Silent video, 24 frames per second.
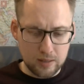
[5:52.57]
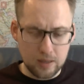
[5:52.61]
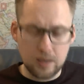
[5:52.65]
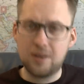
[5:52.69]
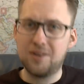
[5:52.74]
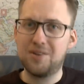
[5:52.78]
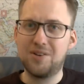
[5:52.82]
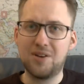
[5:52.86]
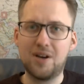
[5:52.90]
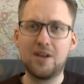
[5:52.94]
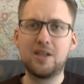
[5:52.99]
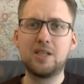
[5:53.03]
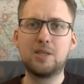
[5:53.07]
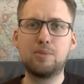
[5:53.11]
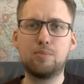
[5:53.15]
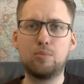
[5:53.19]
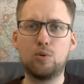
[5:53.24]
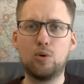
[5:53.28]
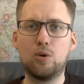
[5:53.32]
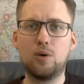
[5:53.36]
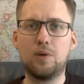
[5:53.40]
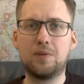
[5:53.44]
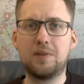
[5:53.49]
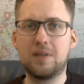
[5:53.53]
Nice
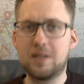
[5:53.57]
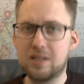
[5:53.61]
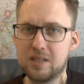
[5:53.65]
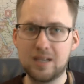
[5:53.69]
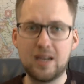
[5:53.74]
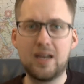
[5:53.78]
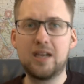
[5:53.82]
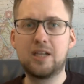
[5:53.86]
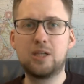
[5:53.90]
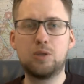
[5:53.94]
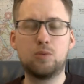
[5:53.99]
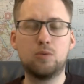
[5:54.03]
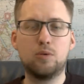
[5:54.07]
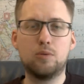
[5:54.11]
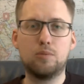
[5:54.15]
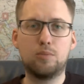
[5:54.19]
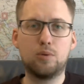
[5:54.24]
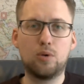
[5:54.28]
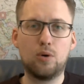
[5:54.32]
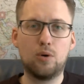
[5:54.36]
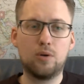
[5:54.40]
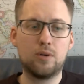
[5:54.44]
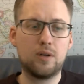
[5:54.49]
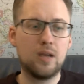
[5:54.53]
broad. That's an actual
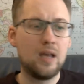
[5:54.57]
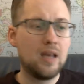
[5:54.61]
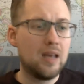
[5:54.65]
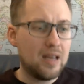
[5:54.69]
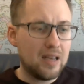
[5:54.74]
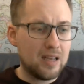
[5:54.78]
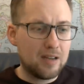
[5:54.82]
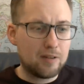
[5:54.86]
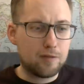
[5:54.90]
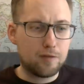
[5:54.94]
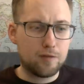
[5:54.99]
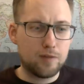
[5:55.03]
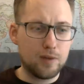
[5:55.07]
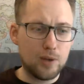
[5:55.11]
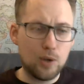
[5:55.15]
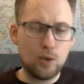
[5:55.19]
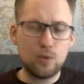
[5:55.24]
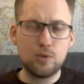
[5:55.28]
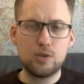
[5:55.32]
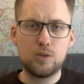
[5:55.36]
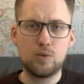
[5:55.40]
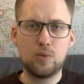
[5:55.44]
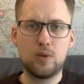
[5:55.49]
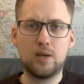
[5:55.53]
broad. It
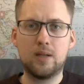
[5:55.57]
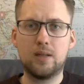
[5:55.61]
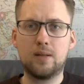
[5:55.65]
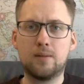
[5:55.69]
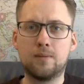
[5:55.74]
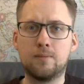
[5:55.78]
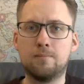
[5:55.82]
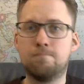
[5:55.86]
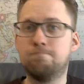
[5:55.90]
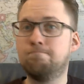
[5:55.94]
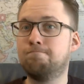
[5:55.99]
flows well.